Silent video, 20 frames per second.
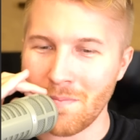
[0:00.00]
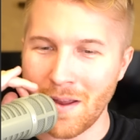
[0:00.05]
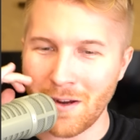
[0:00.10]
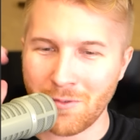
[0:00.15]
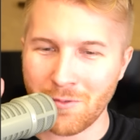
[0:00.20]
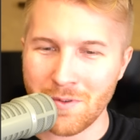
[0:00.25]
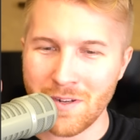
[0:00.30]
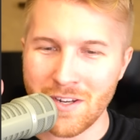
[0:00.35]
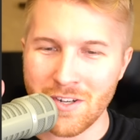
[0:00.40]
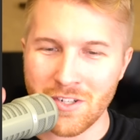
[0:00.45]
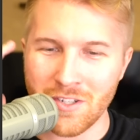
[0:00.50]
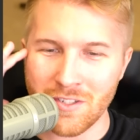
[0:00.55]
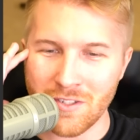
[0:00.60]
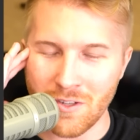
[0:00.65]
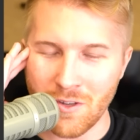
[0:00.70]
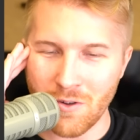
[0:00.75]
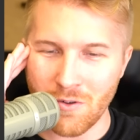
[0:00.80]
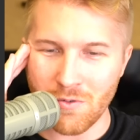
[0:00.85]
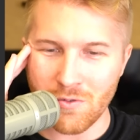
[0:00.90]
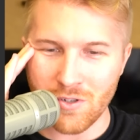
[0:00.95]

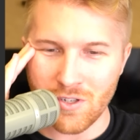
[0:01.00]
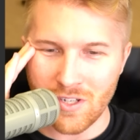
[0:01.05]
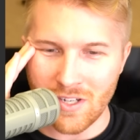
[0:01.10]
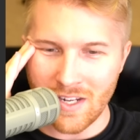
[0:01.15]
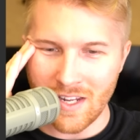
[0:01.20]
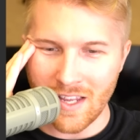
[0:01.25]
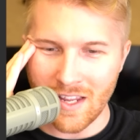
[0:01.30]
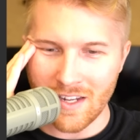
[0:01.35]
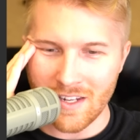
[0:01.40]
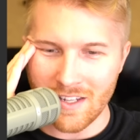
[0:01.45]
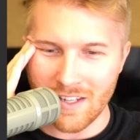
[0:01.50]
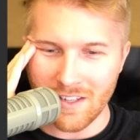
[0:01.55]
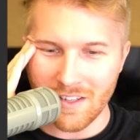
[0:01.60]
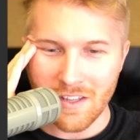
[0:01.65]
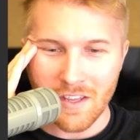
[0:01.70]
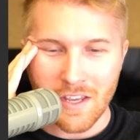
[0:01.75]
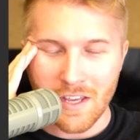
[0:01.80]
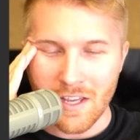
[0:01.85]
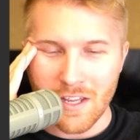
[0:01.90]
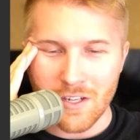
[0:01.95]
Micronesia's Oceania.
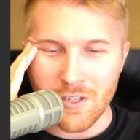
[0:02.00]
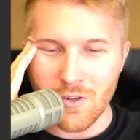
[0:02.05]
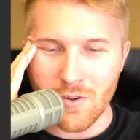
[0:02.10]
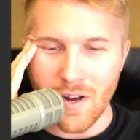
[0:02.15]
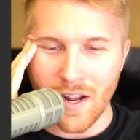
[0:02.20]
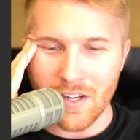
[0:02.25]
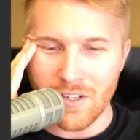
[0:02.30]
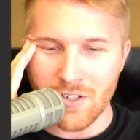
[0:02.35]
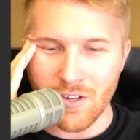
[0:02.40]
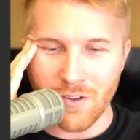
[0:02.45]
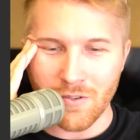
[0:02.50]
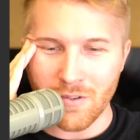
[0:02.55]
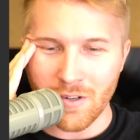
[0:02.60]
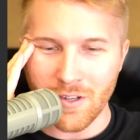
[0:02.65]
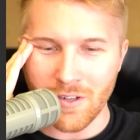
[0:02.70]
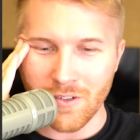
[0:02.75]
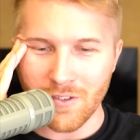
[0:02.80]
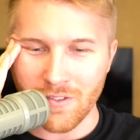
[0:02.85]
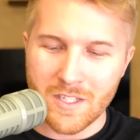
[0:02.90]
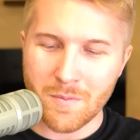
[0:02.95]
Dude, I don't
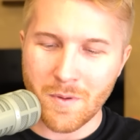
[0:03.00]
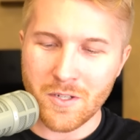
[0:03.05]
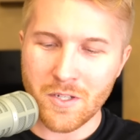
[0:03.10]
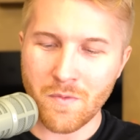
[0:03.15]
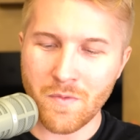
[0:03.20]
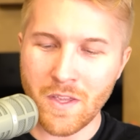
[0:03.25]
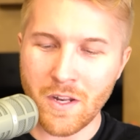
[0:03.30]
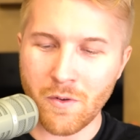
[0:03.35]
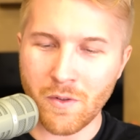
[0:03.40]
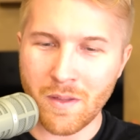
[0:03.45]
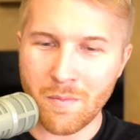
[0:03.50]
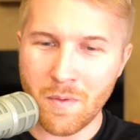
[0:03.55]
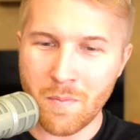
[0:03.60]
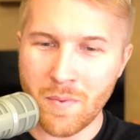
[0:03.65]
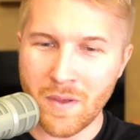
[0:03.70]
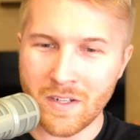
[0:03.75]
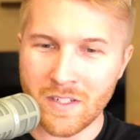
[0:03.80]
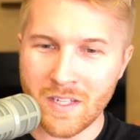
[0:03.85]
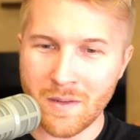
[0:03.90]
know. Especially if they don't let me pick